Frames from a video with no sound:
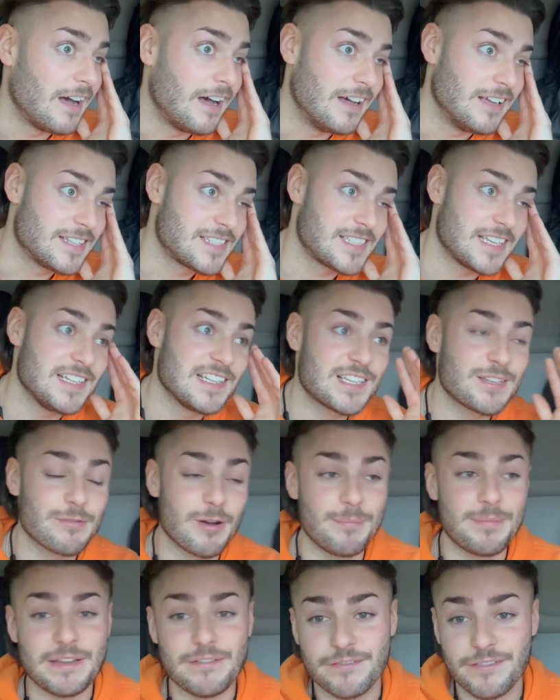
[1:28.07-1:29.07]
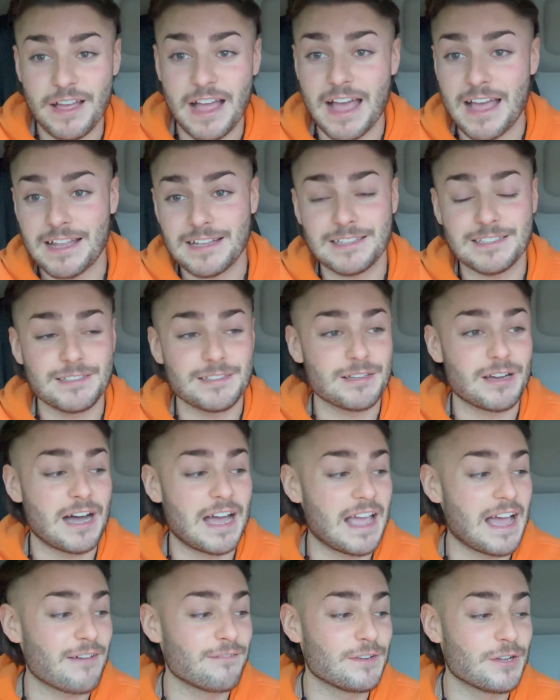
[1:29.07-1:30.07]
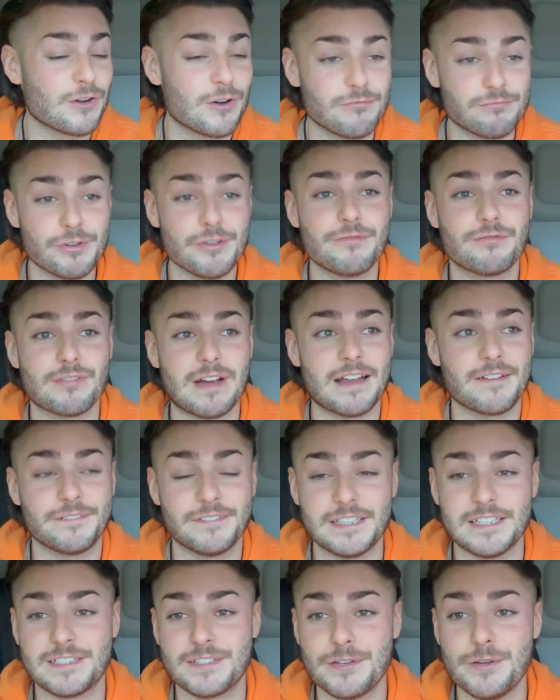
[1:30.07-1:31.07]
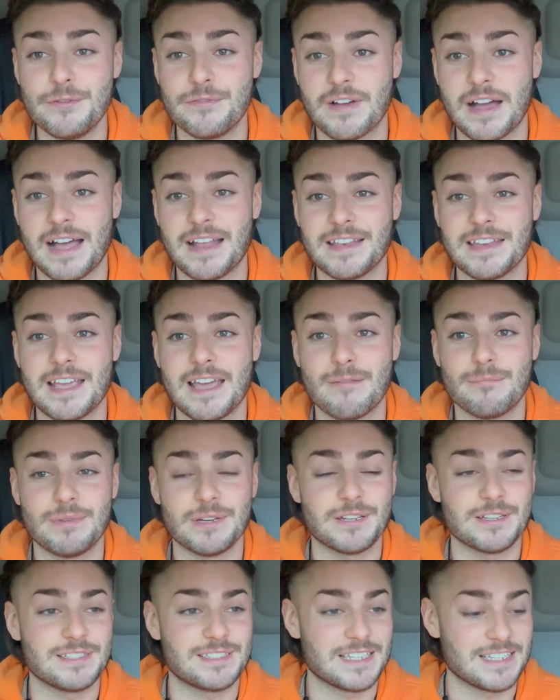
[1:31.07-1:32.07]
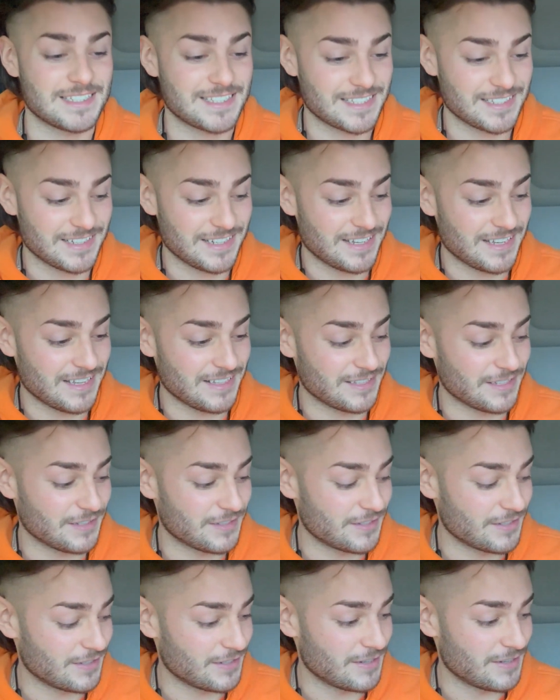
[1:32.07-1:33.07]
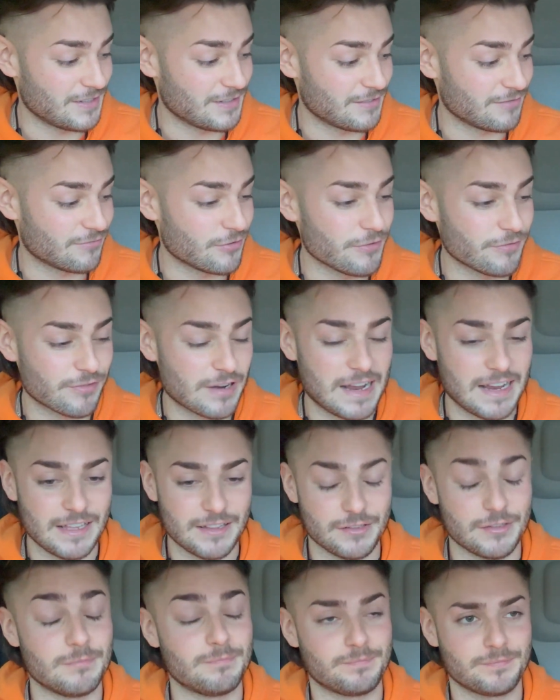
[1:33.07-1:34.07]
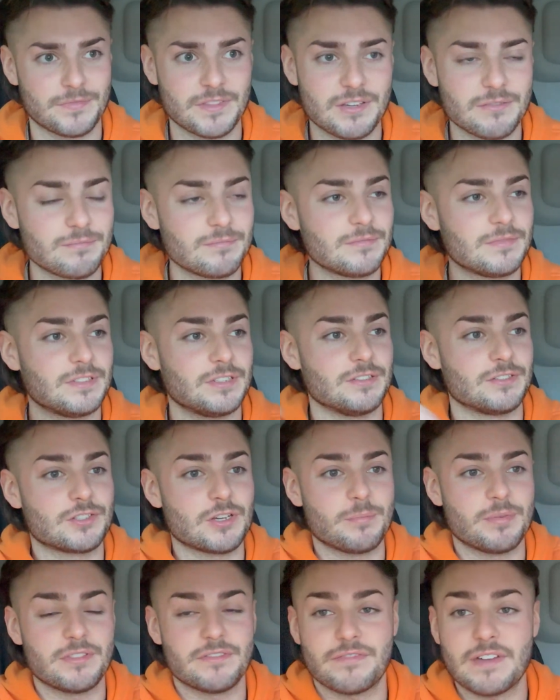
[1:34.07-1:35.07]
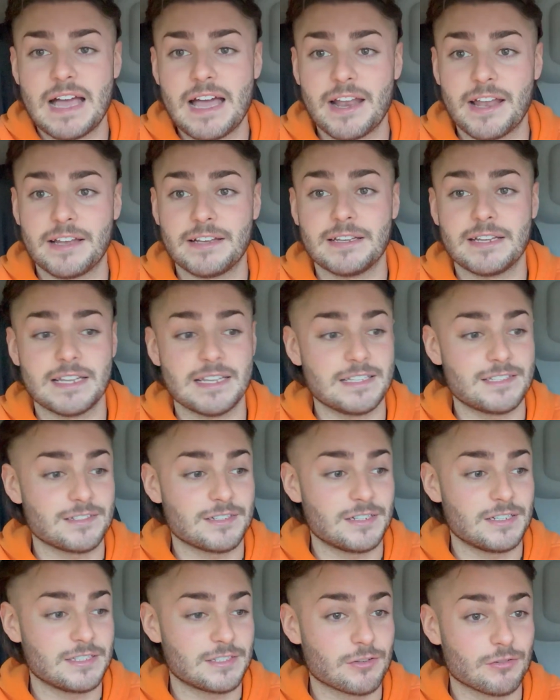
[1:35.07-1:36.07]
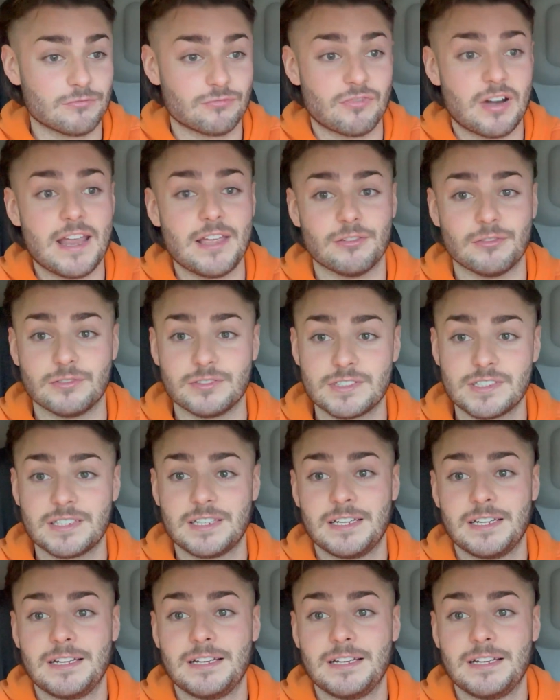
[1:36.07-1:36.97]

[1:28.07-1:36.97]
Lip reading: Since swapping vans, I haven't got a roof rack for this new van yet, because it's the roof rack, the top of the van is it's got rails.